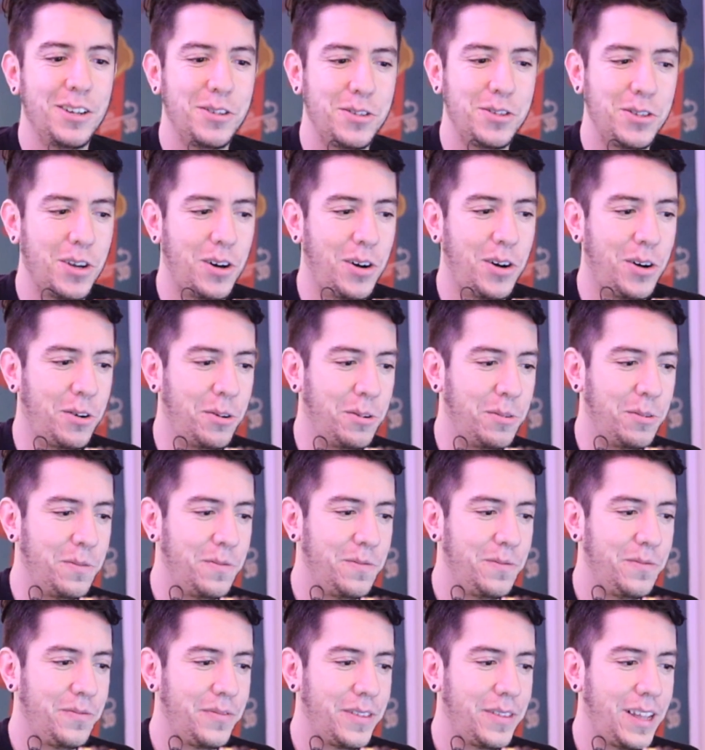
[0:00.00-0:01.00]
So
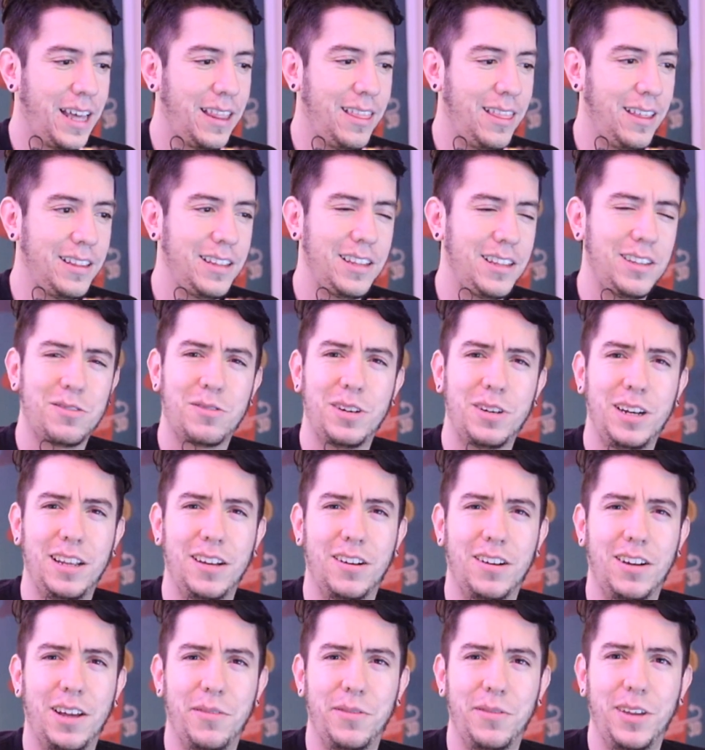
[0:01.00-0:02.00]
I think this is
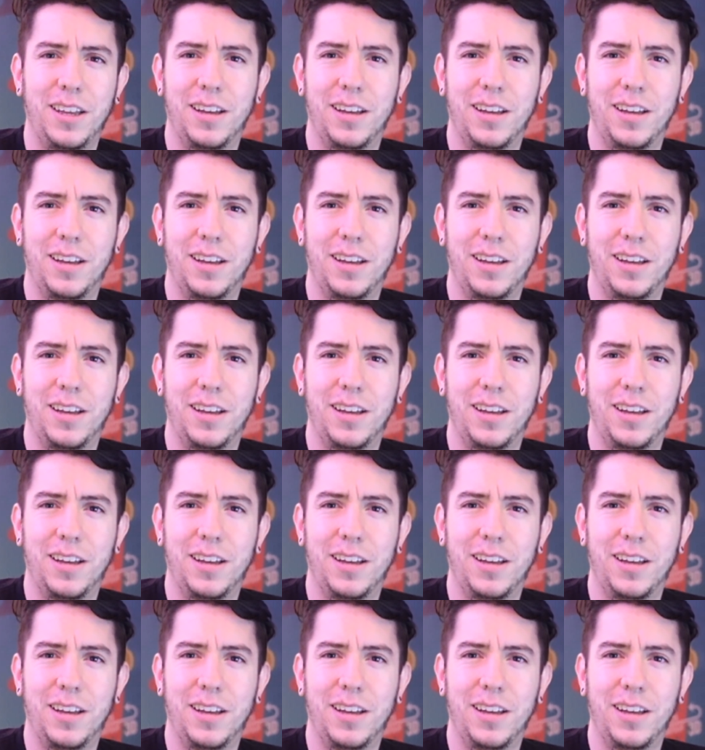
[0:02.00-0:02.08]
really gonna